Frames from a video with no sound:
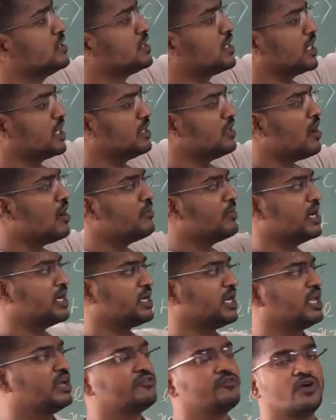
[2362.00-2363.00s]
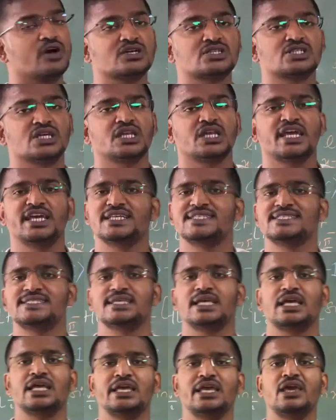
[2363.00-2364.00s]
trigonometric function
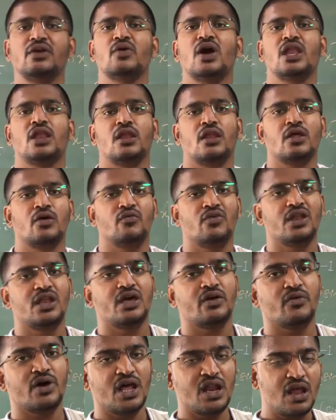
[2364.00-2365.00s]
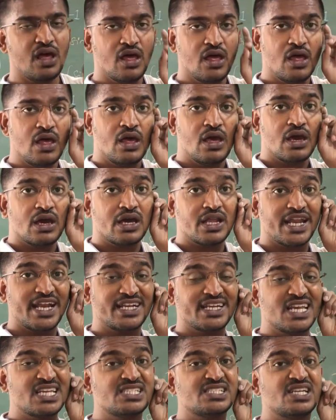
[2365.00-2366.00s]
is given. Whenever
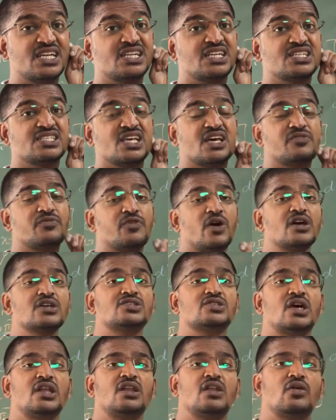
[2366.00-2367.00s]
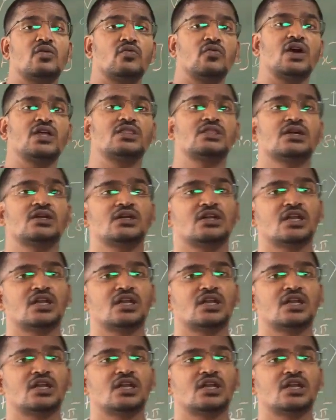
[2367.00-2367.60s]
greatest integer function with